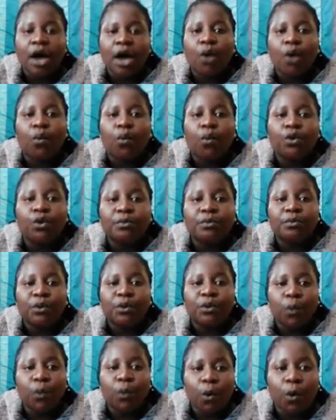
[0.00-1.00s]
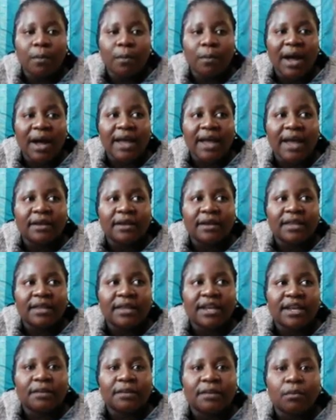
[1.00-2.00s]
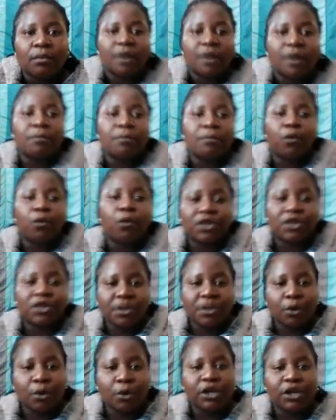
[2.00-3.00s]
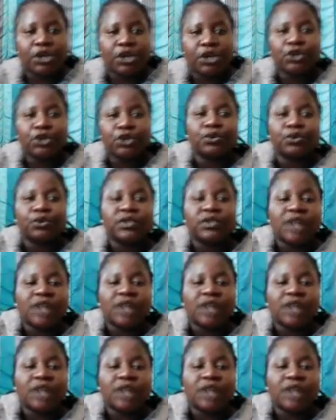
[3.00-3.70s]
would be warmer, and then water molecules